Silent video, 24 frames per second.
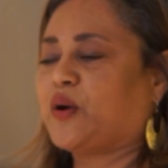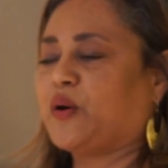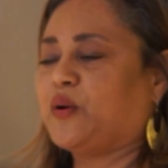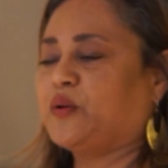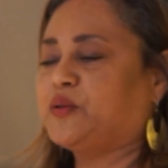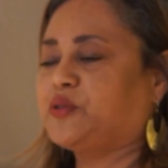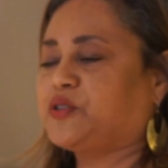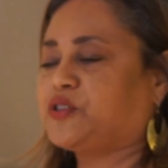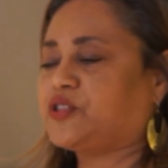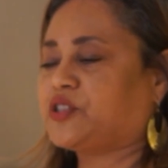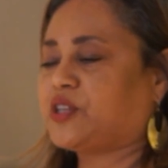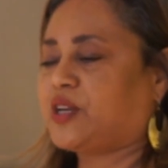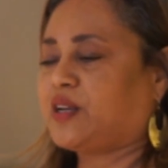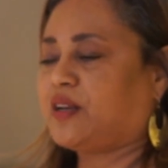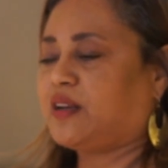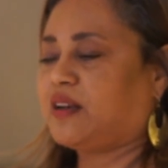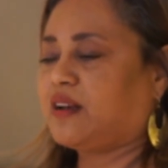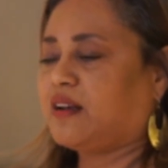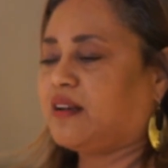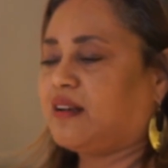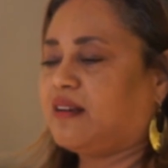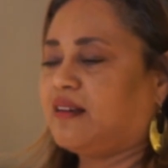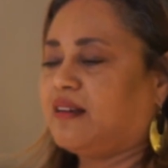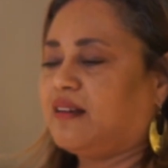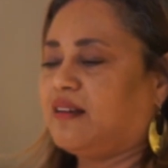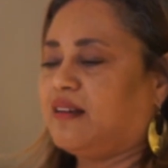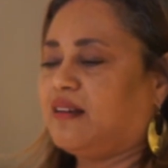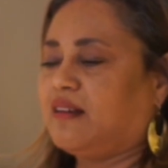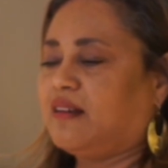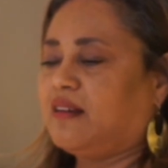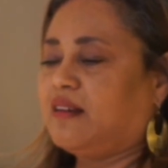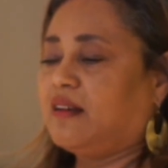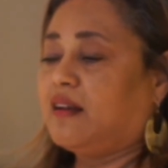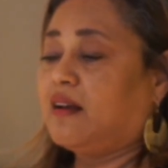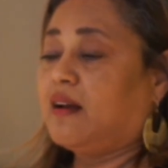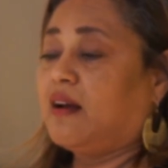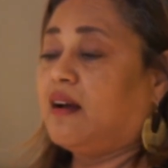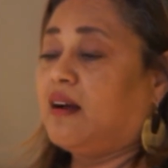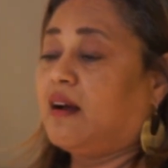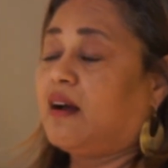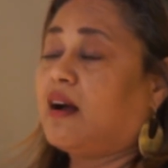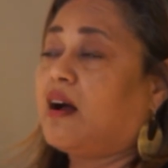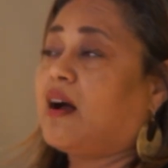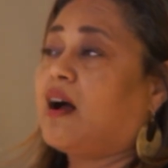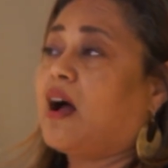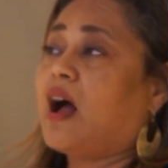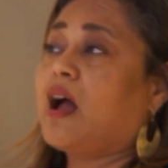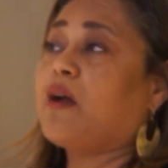ocean.
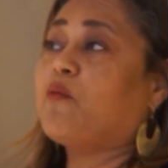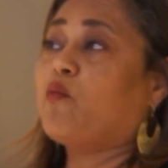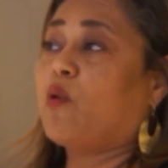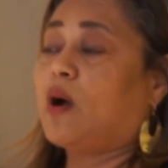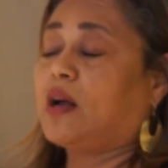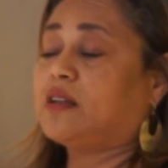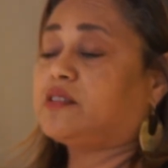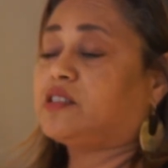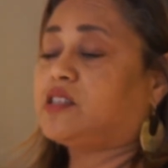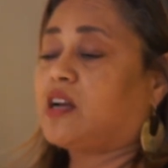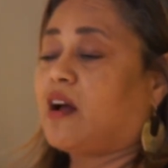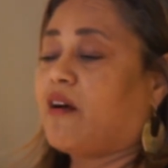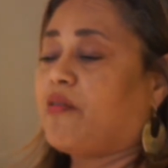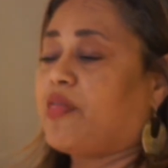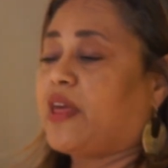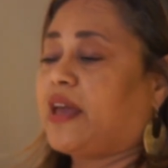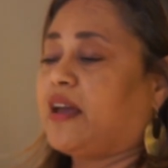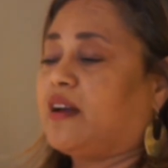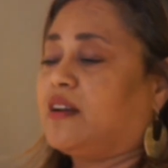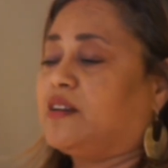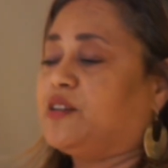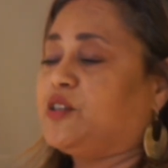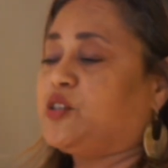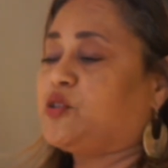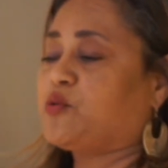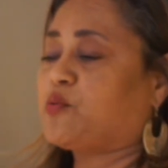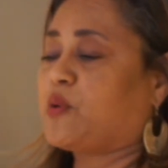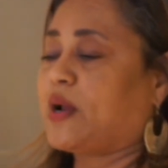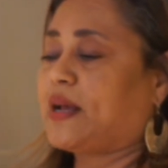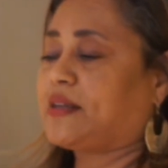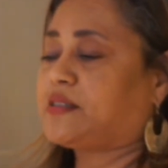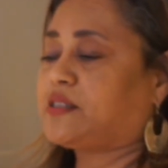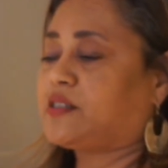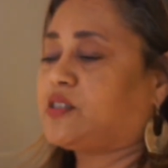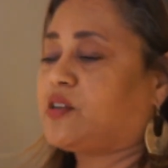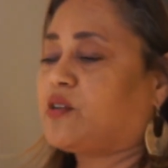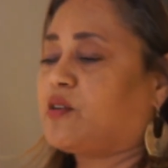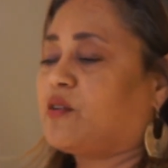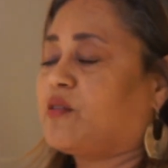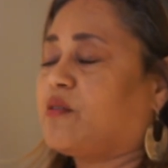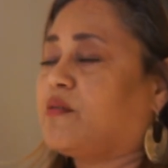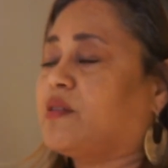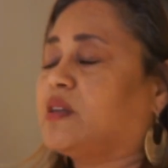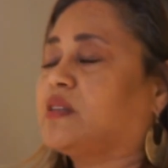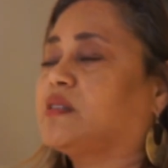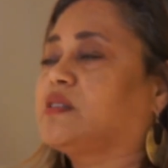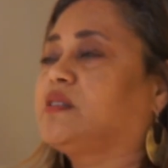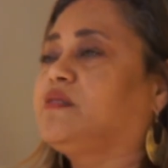I watch how they undress
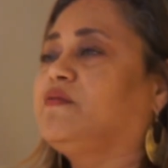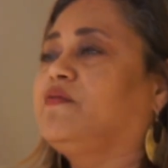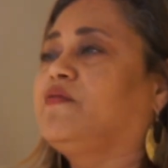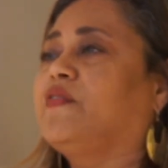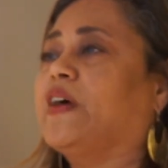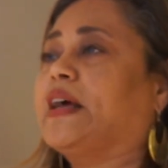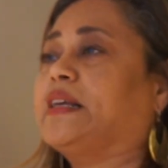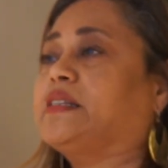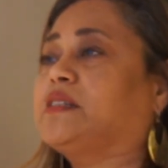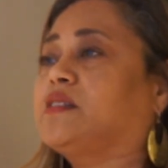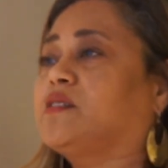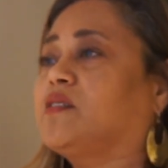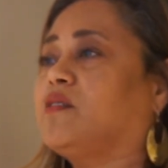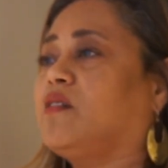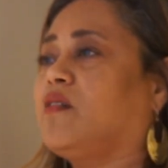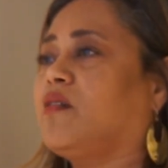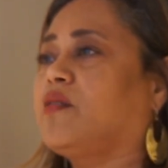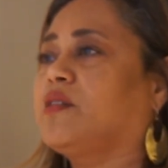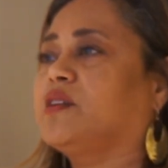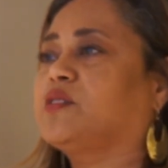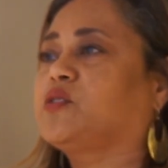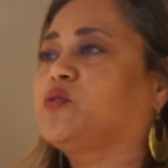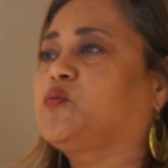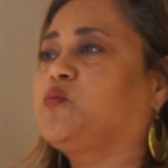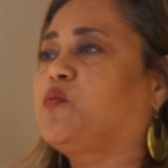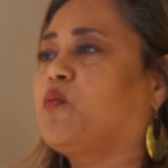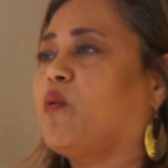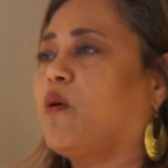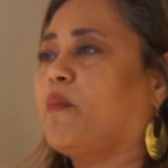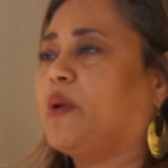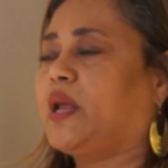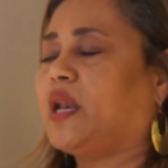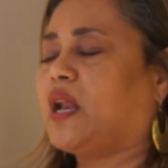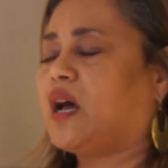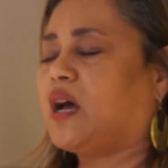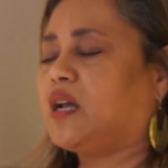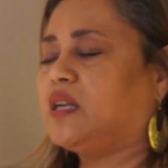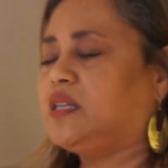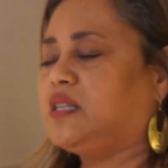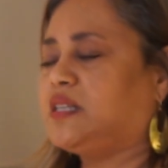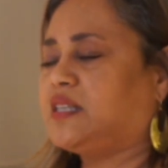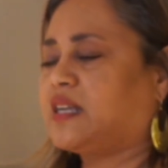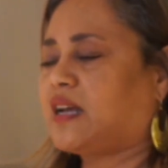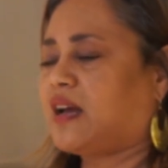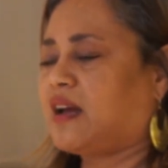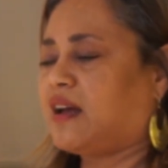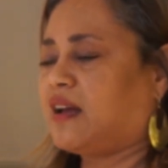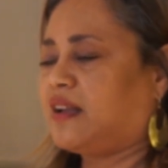her, this vessel, this woman
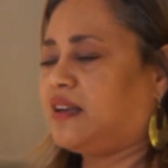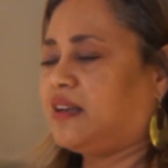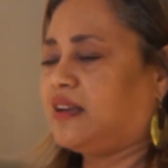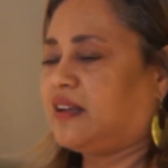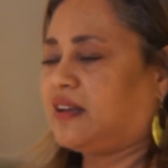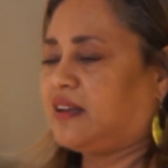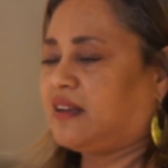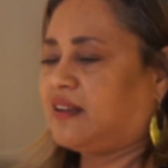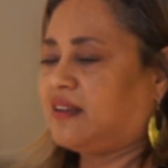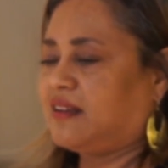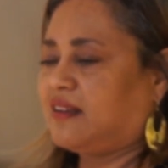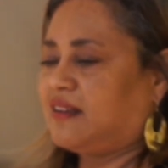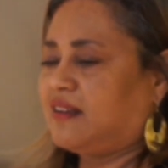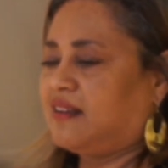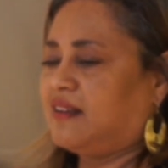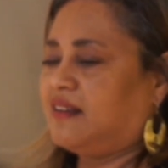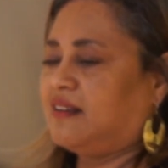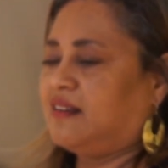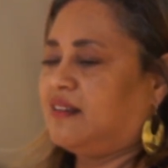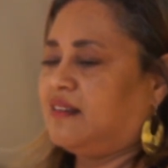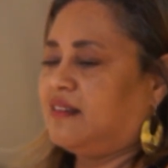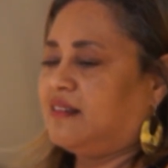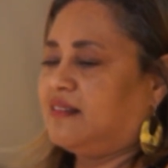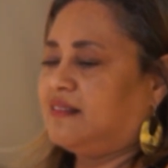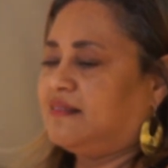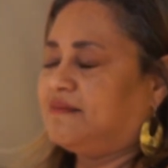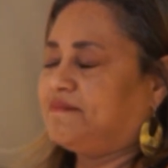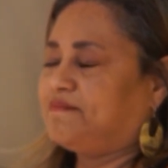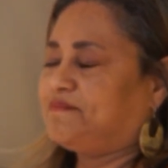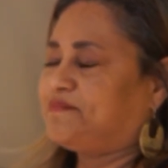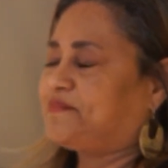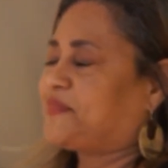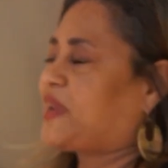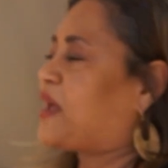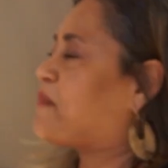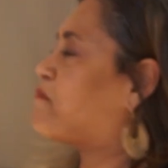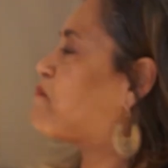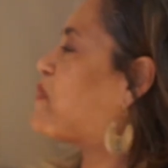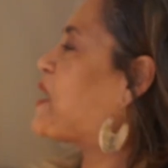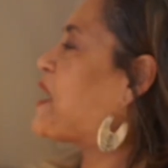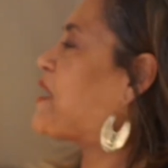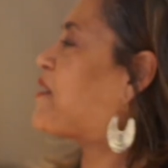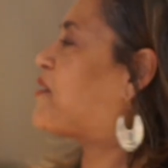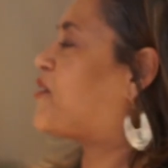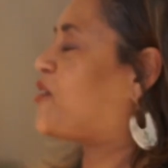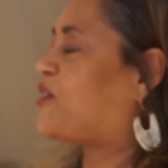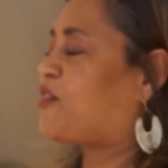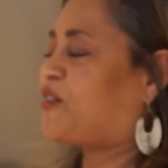undone. I
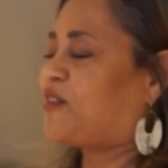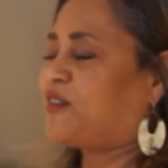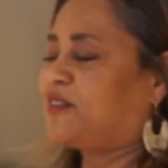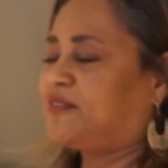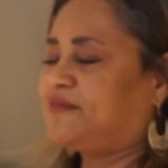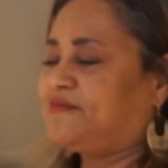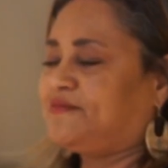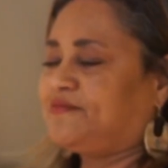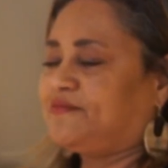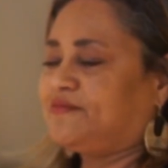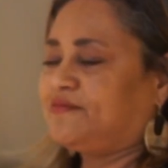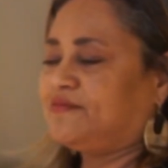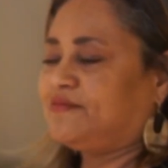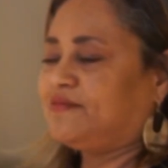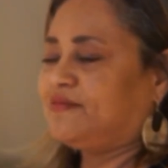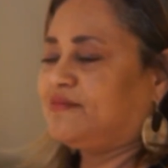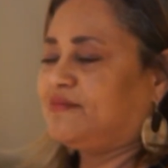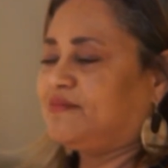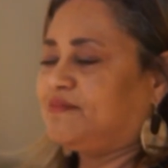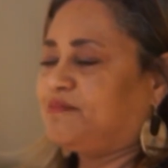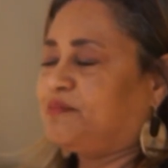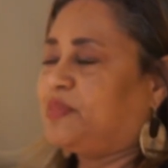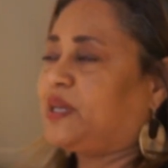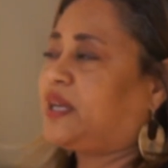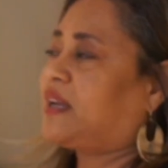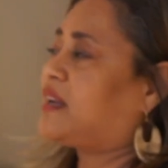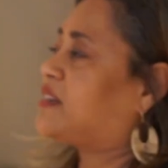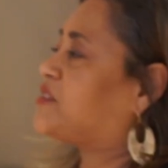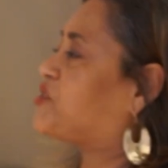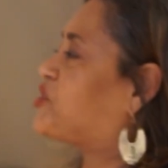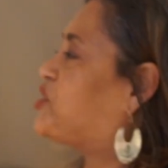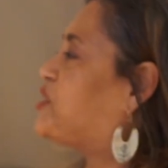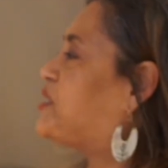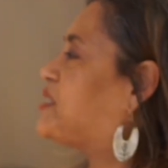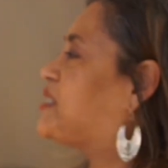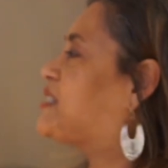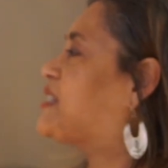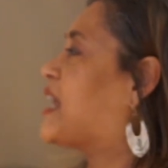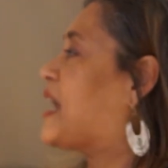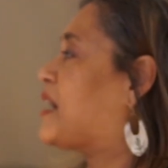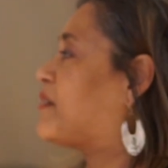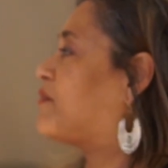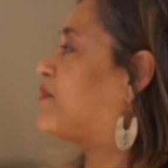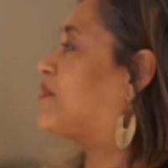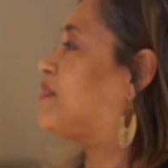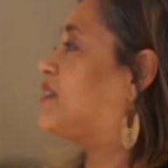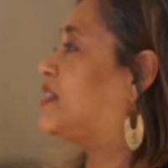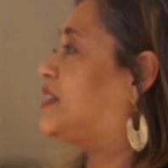pick her because she's
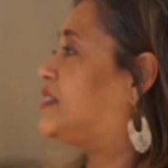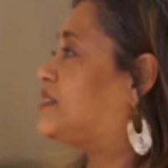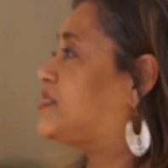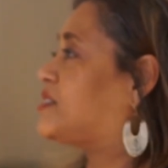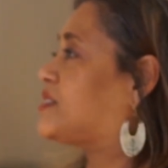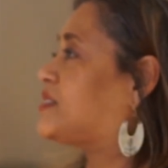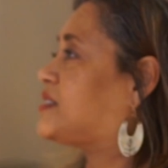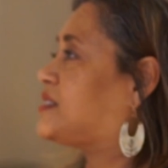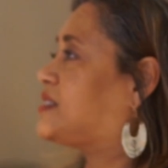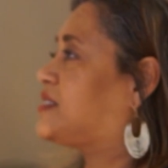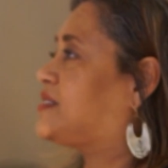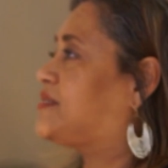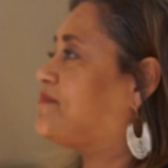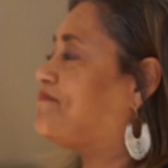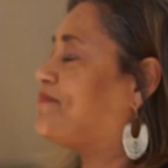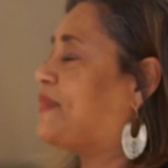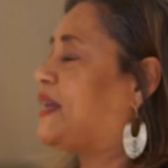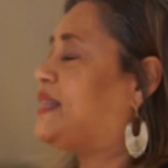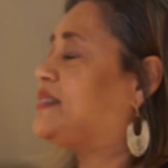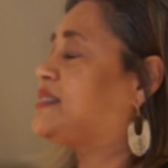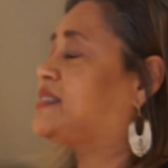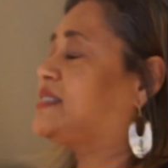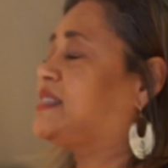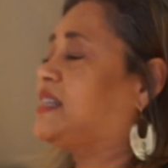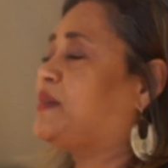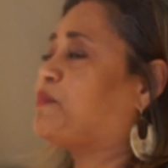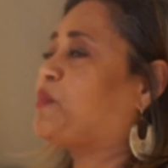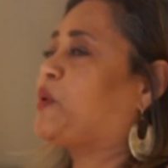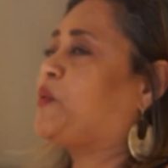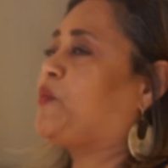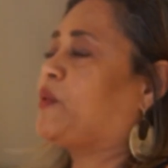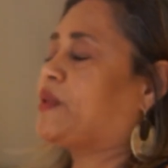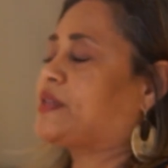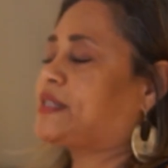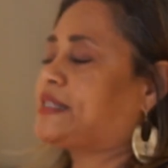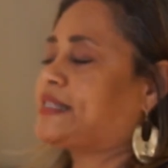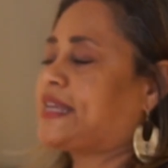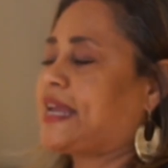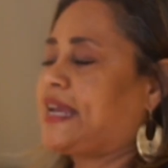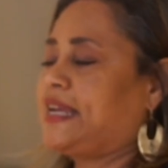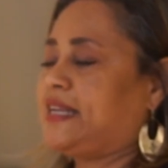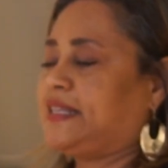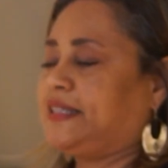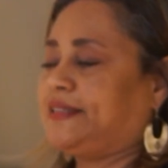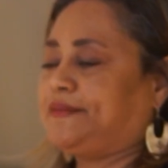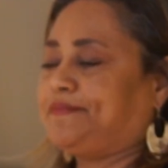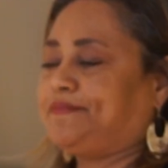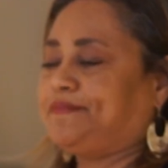sacrilegious and sleeping with
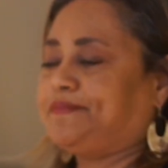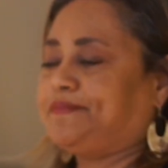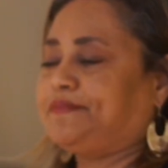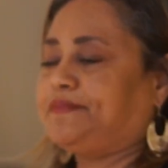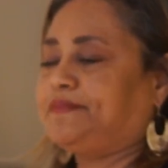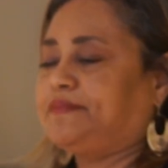Satan.